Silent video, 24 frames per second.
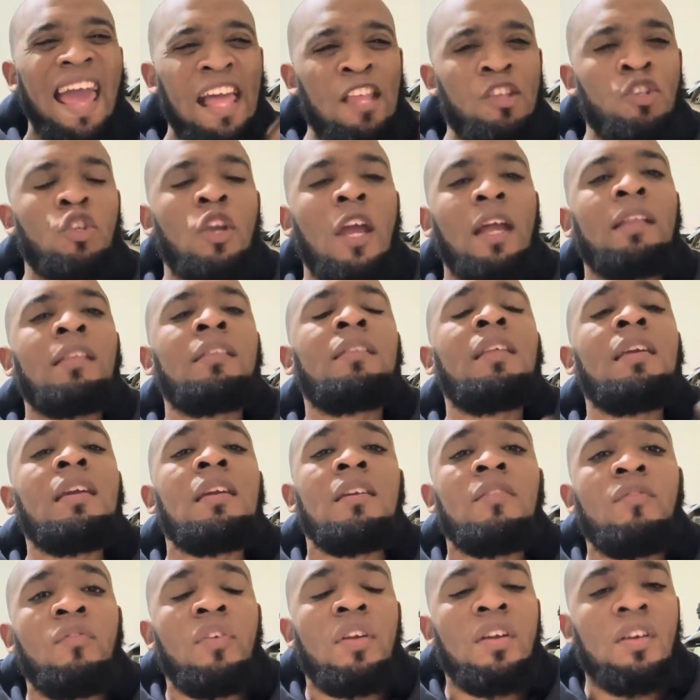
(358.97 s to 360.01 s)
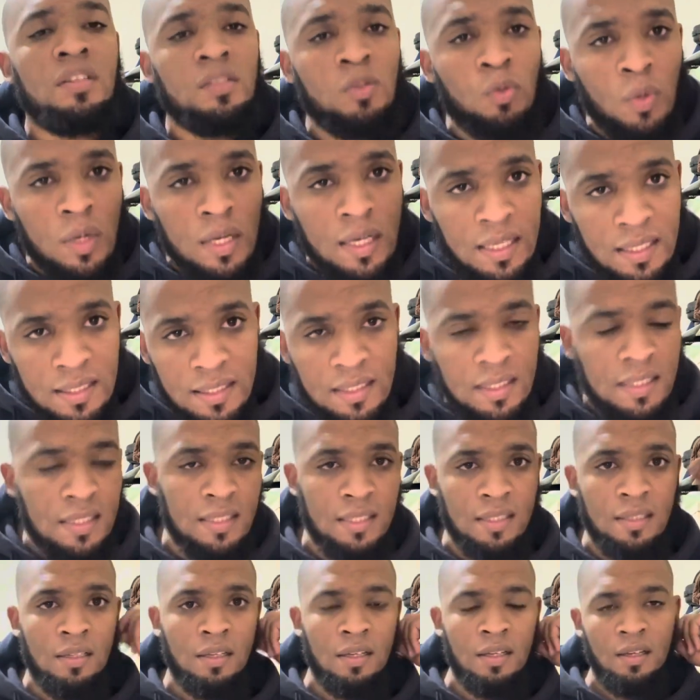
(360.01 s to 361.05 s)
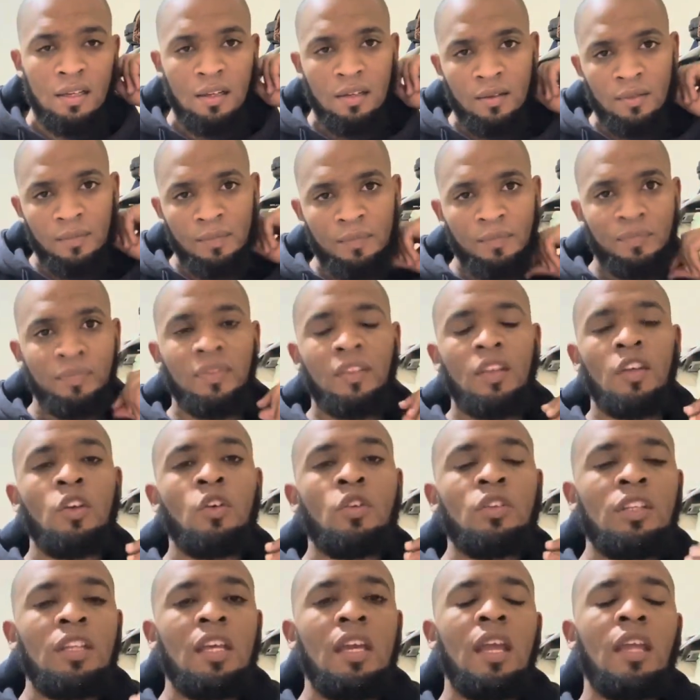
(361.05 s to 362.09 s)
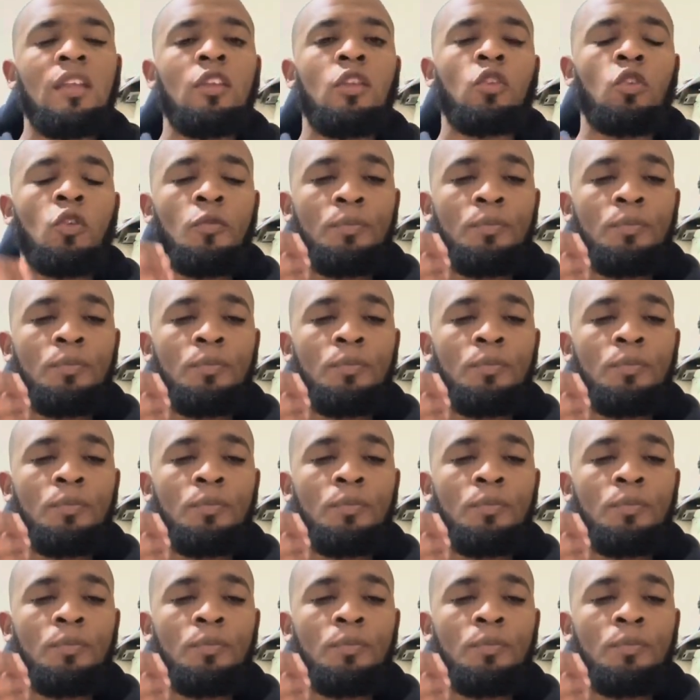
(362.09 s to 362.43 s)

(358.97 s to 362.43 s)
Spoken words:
adjectival words. You need to